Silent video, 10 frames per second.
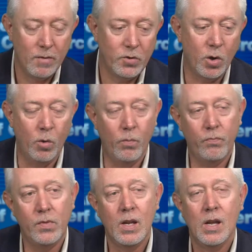So
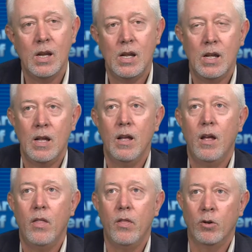
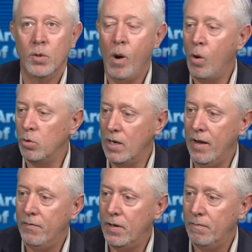there are some holes
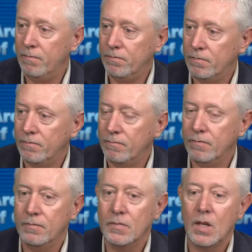left.
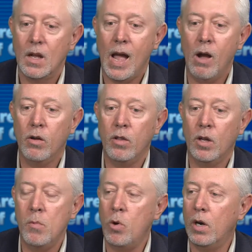How can the
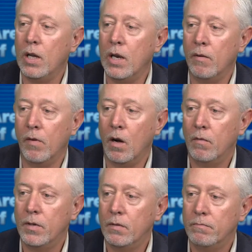community get
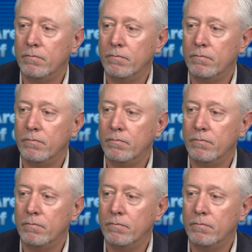involved?